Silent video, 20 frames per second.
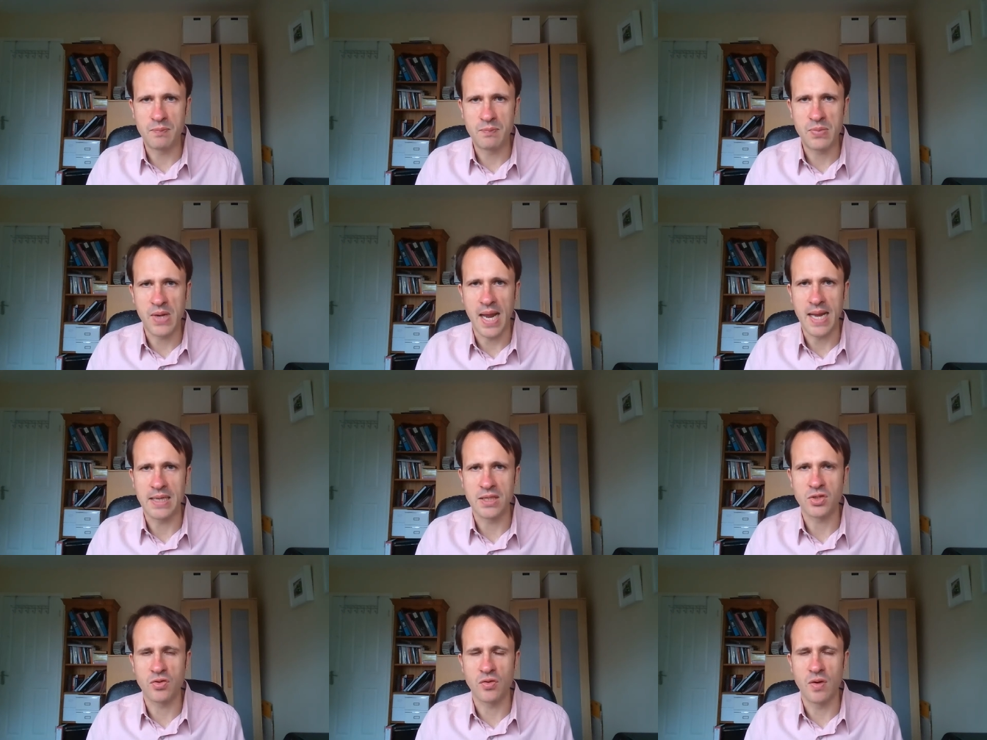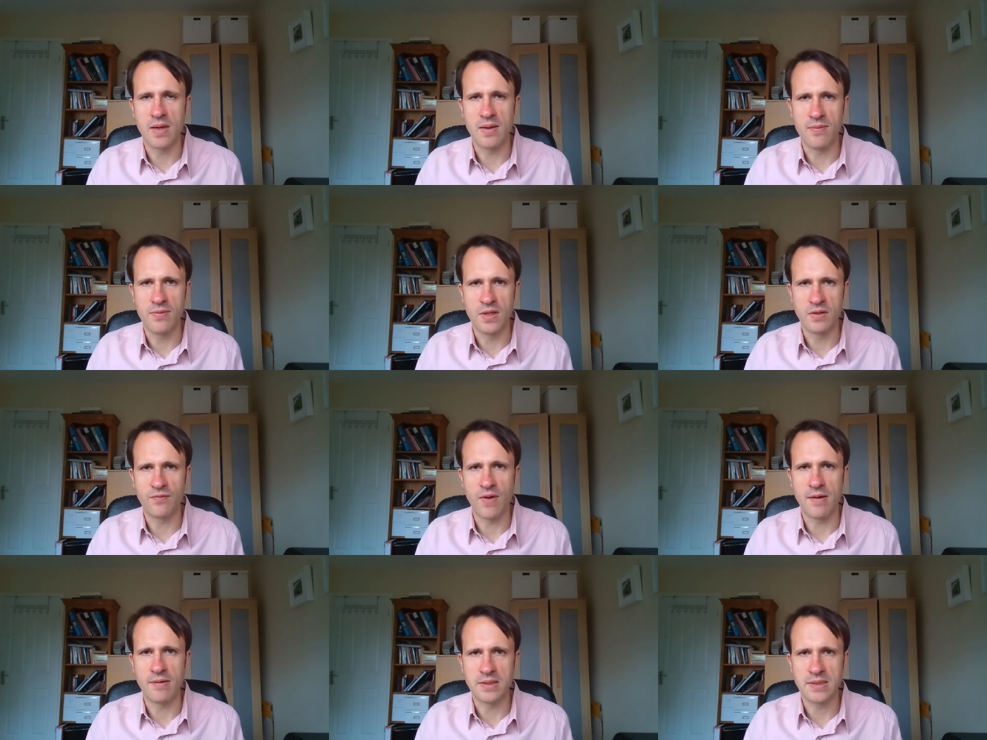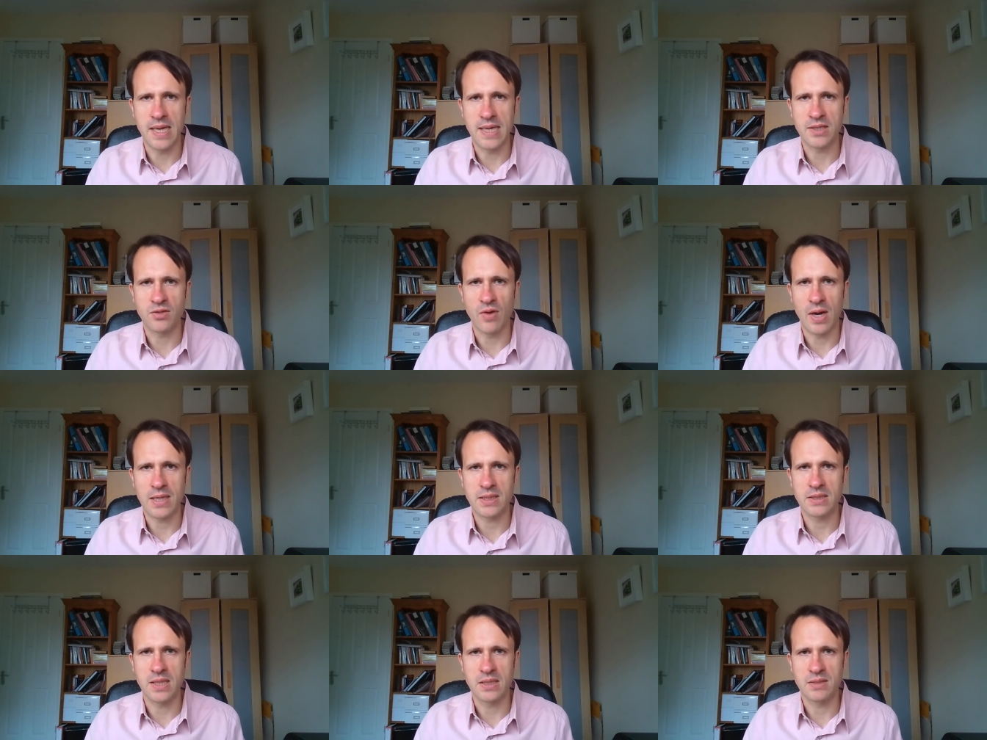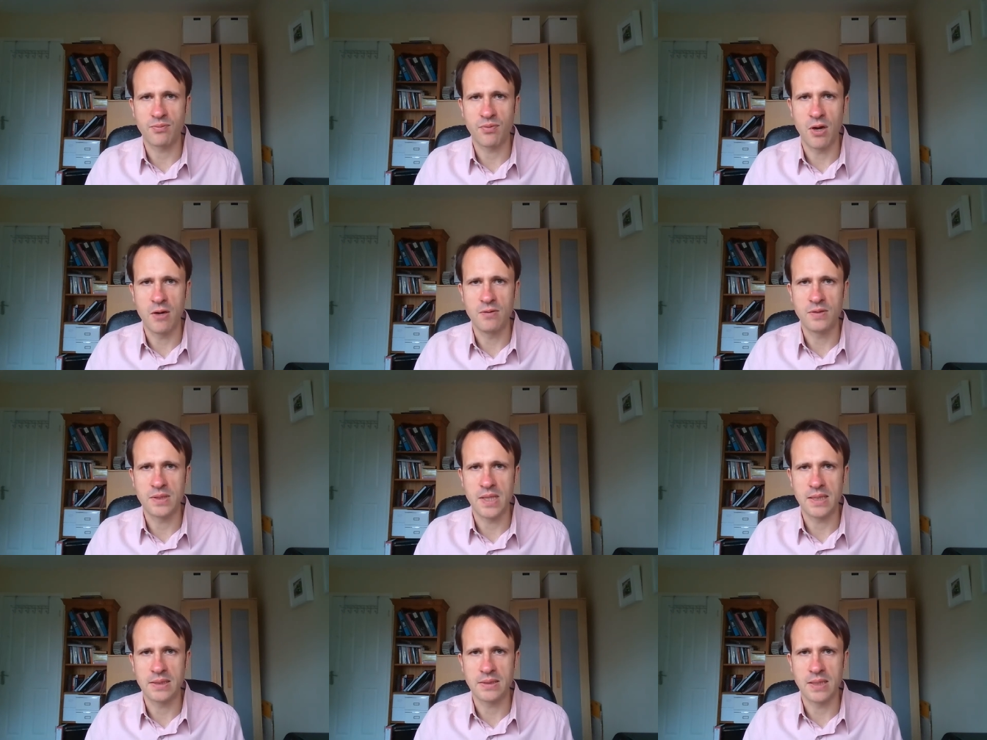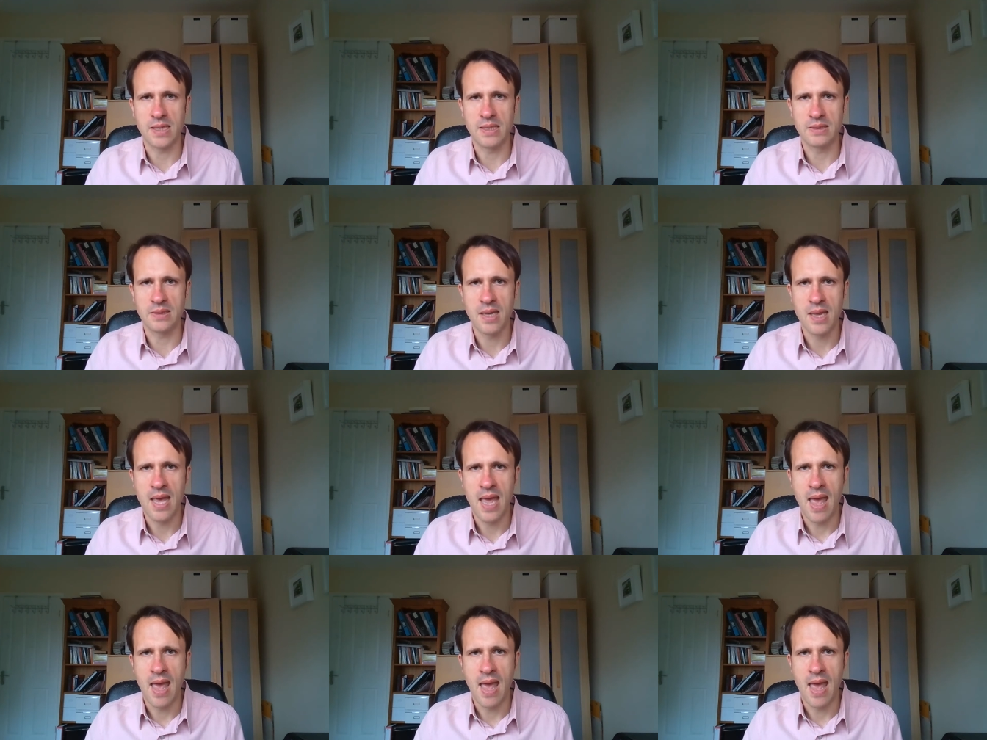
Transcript: data, and there's various data access processes,